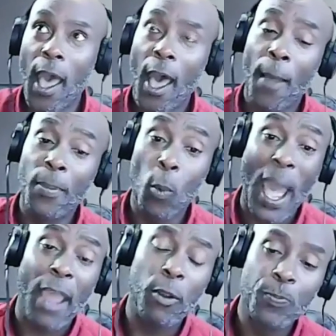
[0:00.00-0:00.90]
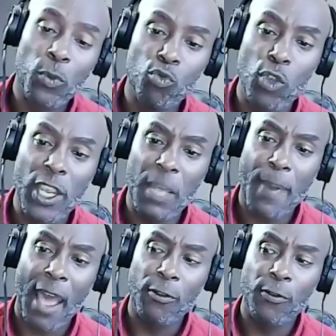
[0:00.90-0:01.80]
Wow, really
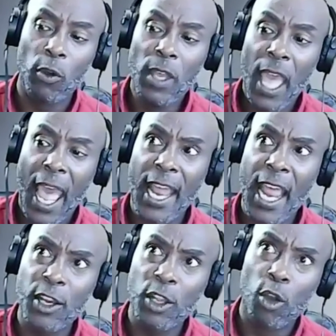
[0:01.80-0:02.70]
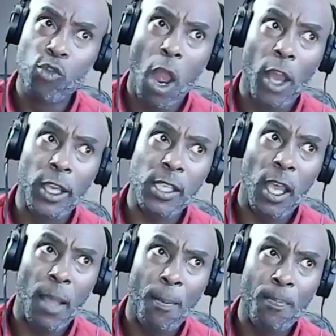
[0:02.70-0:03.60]
powerful. And you're right.
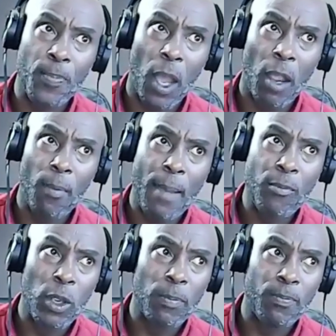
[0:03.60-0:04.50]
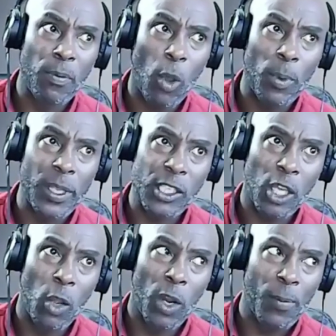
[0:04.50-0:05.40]
I remember a couple of years
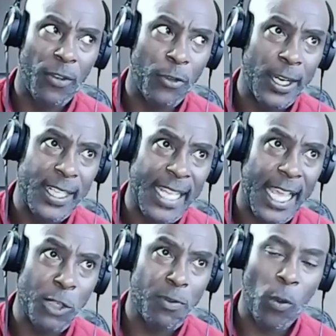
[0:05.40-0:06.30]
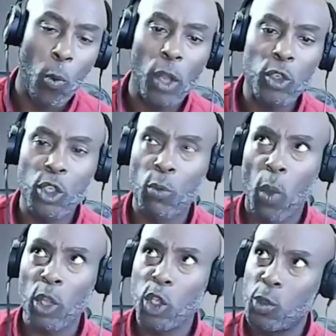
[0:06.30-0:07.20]
ago, one of my friends saying to me that
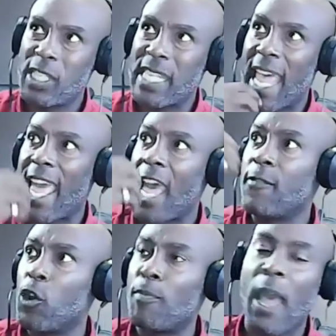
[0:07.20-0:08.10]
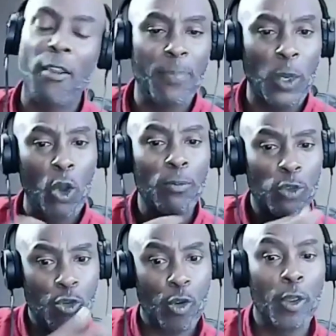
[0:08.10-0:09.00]
what you say out of your mouth
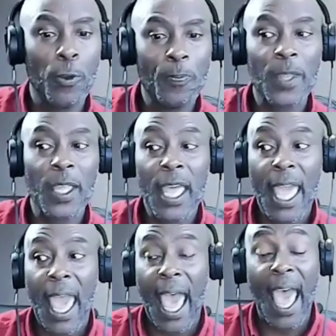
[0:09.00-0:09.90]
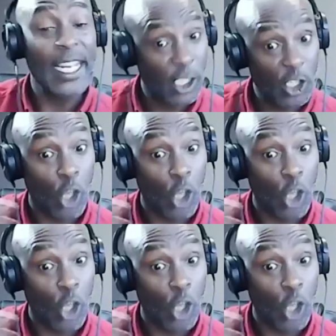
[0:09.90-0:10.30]
becomes true. And it's